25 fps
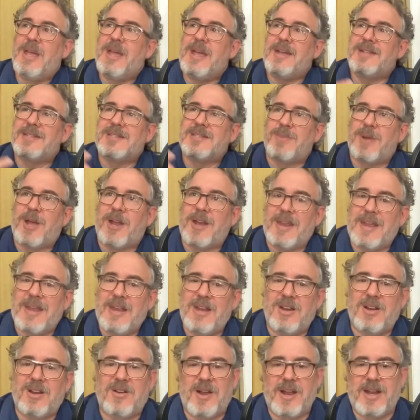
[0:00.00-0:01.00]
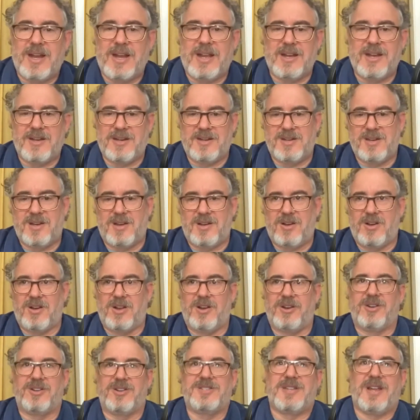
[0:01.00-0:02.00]
It's about integrating it into your
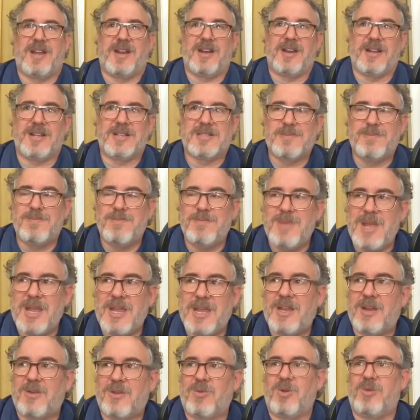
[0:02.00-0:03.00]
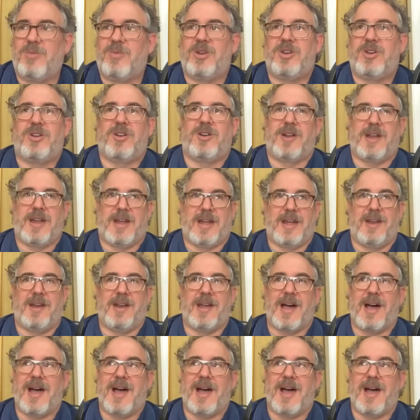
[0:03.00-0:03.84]
understanding. It's making room in your head.